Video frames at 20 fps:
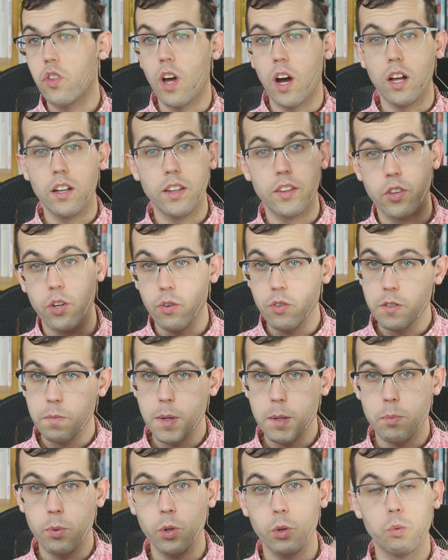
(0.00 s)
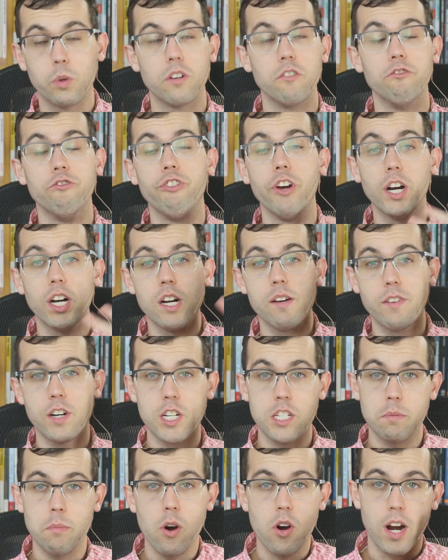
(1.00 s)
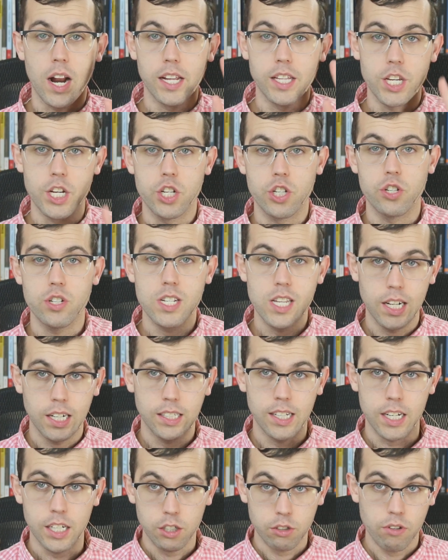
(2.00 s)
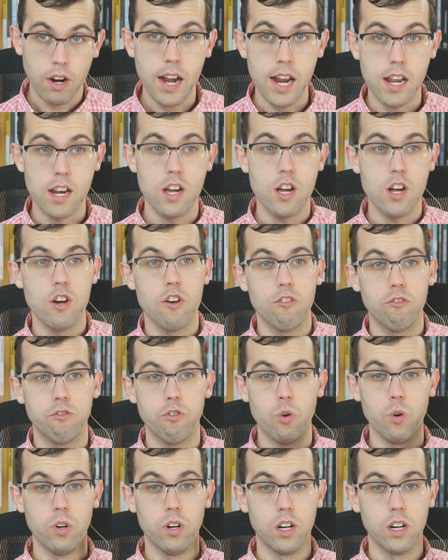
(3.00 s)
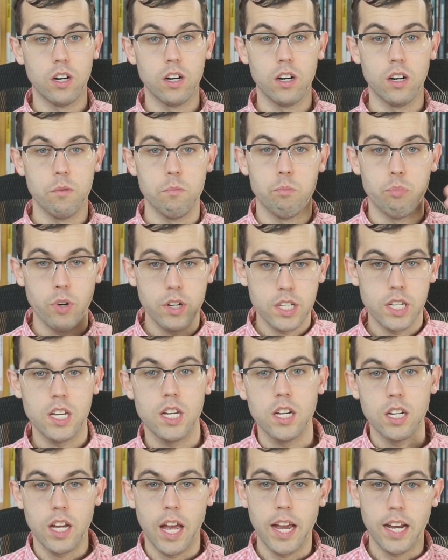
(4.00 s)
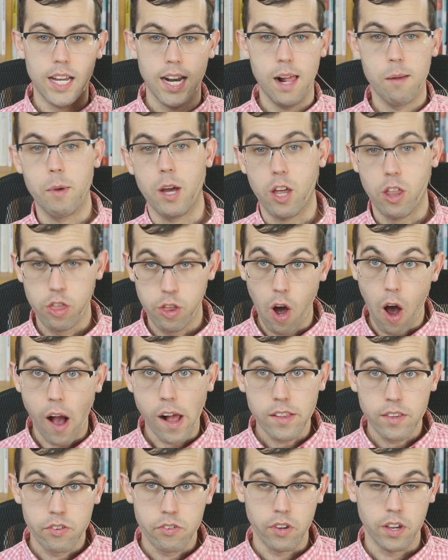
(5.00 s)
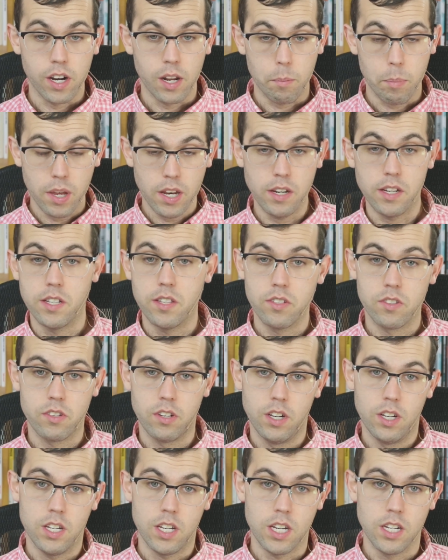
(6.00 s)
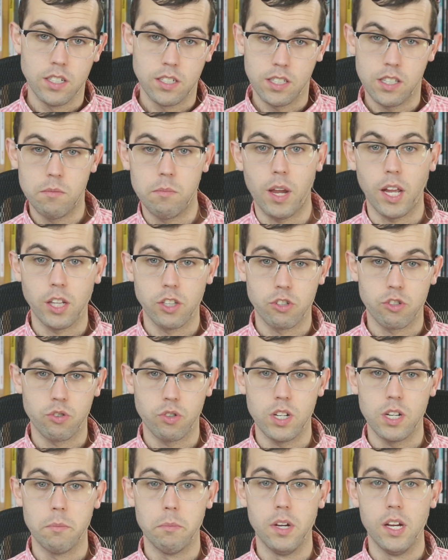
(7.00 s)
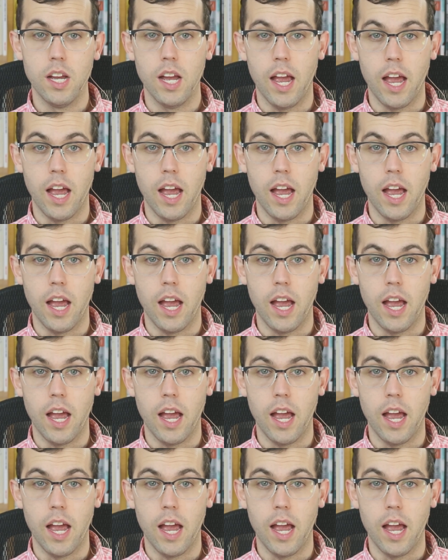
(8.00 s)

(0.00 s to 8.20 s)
those people were very, very smart, and they should get a lot of credit for bringing economic thoughts and opinions into the mainstream,